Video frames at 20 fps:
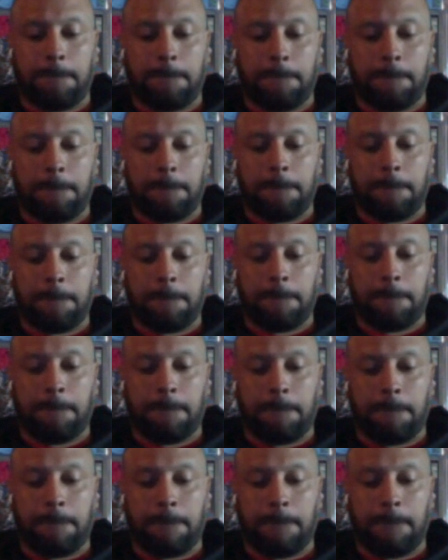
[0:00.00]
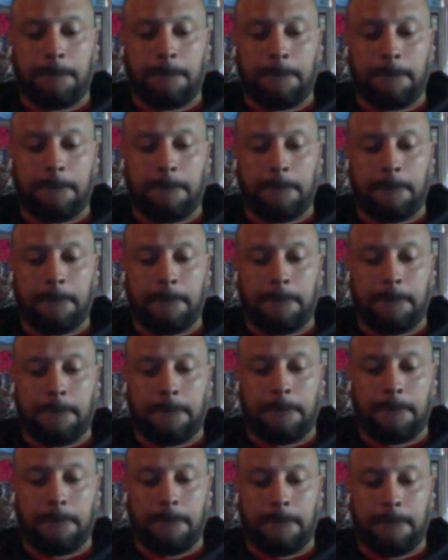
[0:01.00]

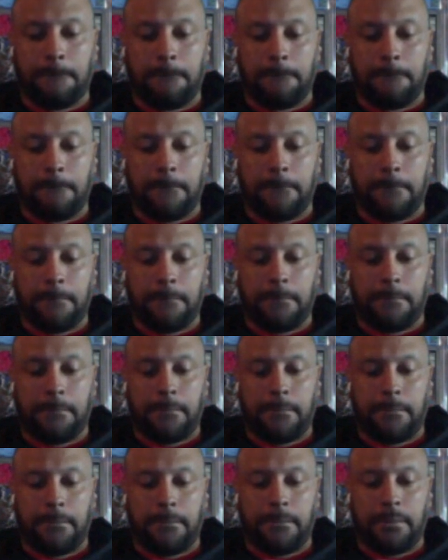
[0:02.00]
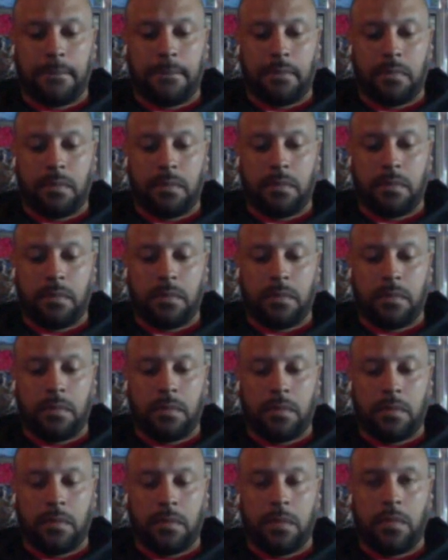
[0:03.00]

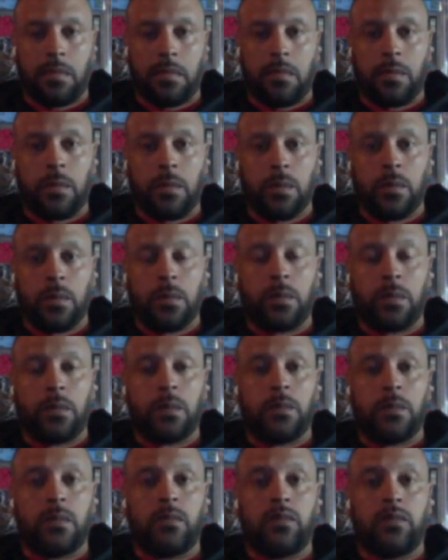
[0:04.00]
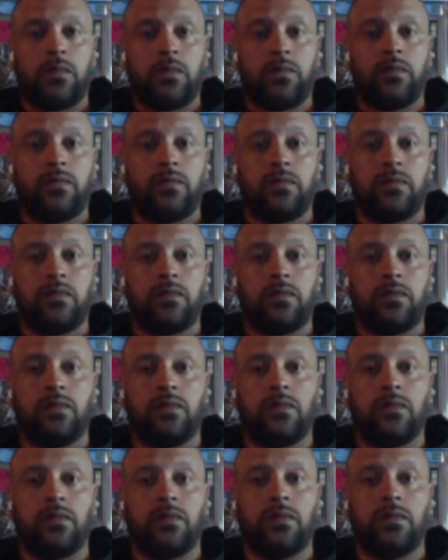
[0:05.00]

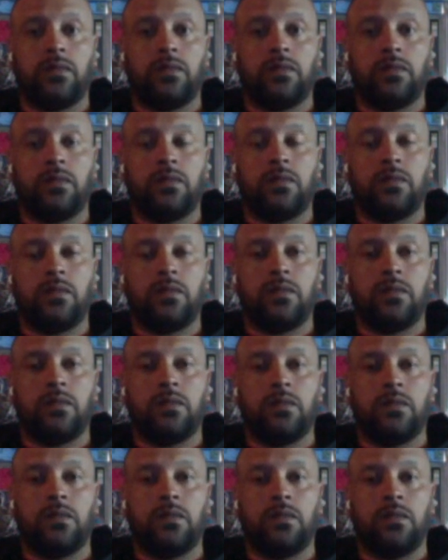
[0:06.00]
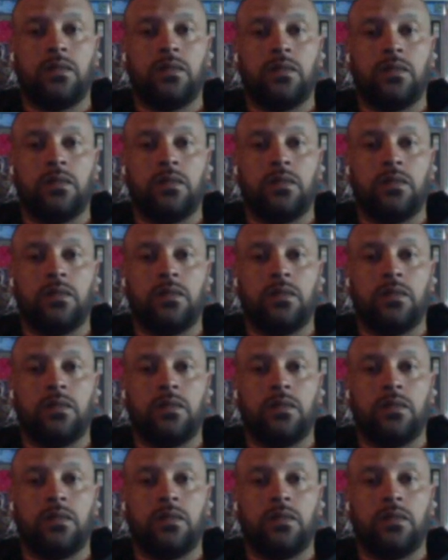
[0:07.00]
This person isn't speaking.